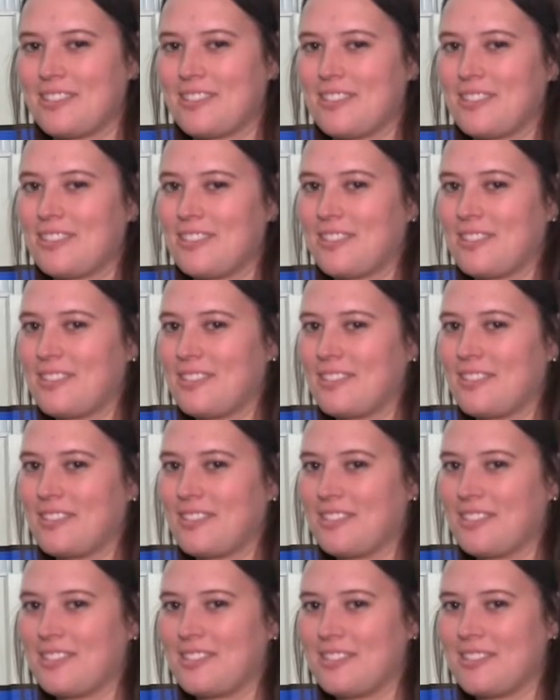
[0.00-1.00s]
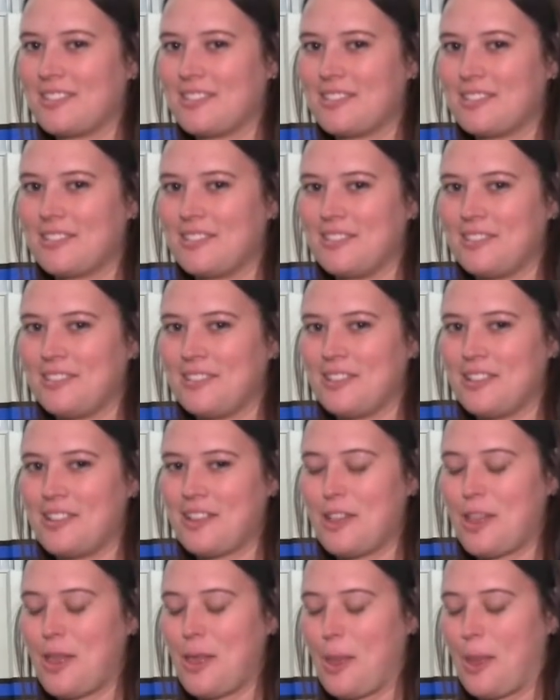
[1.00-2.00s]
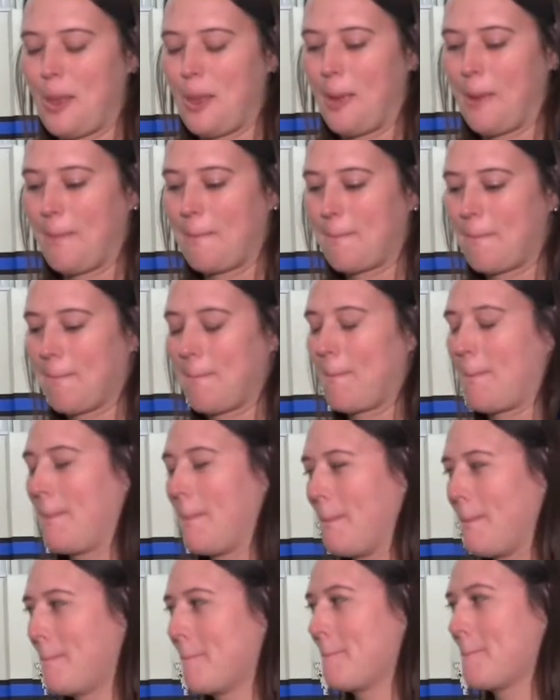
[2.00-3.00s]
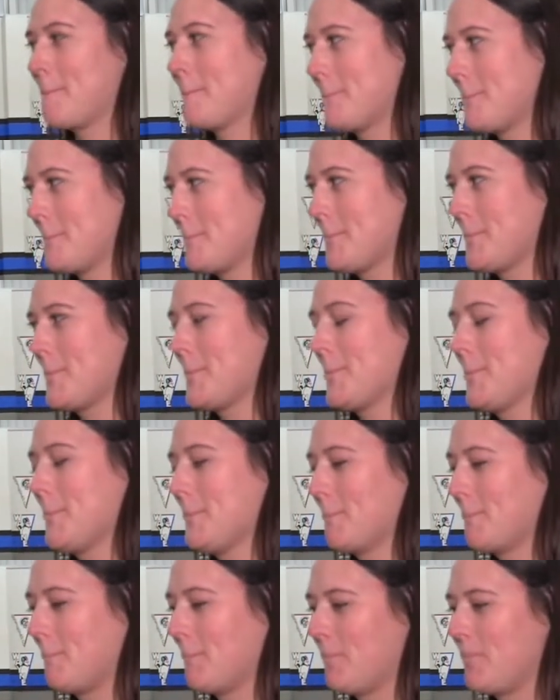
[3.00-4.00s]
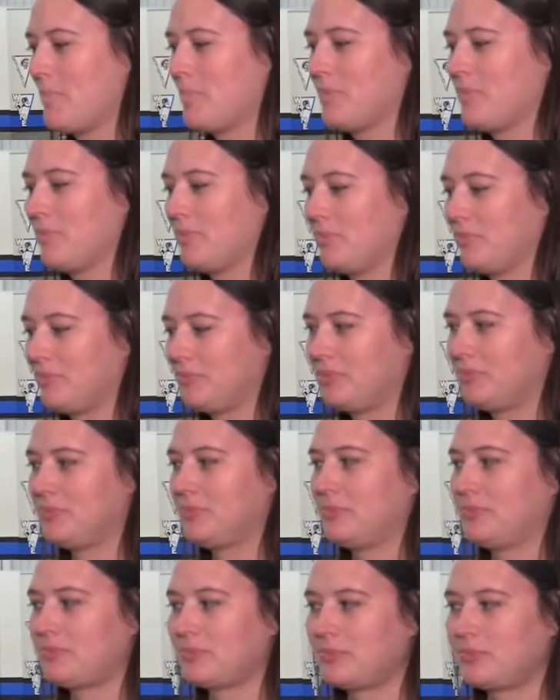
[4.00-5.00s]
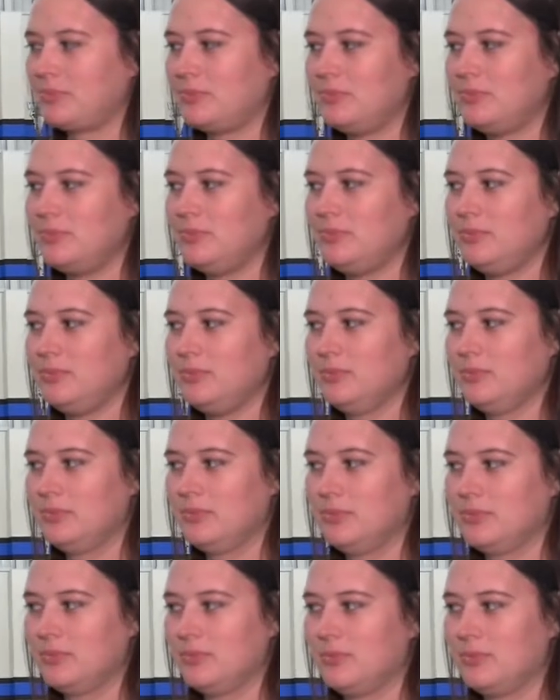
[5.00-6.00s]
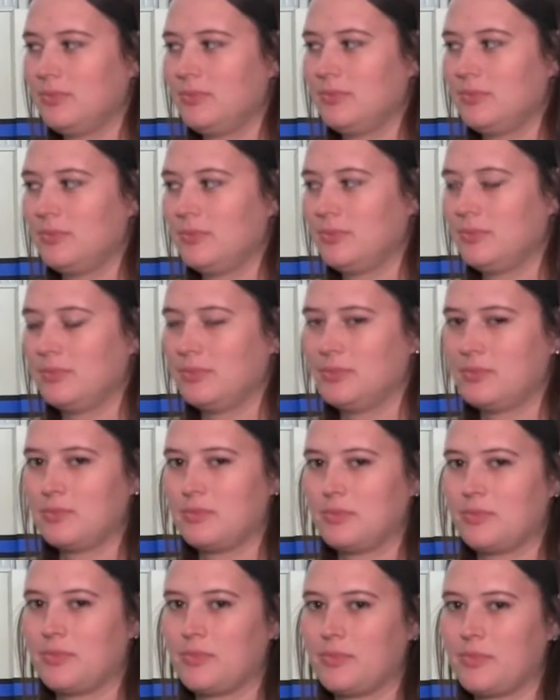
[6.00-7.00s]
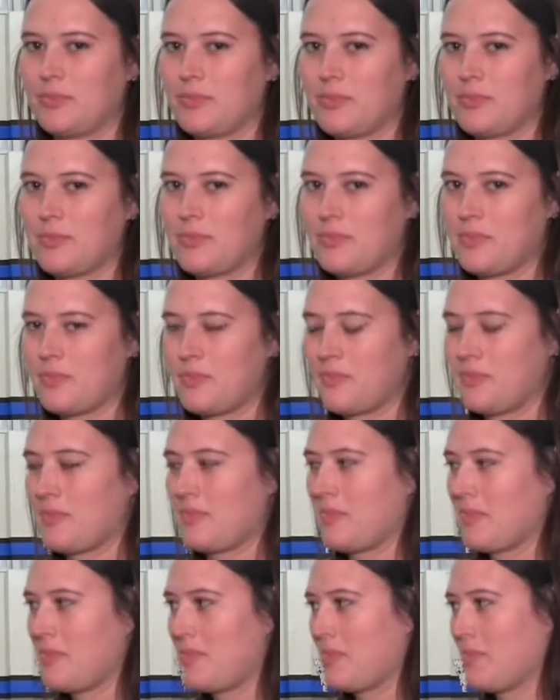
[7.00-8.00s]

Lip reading: [no speech]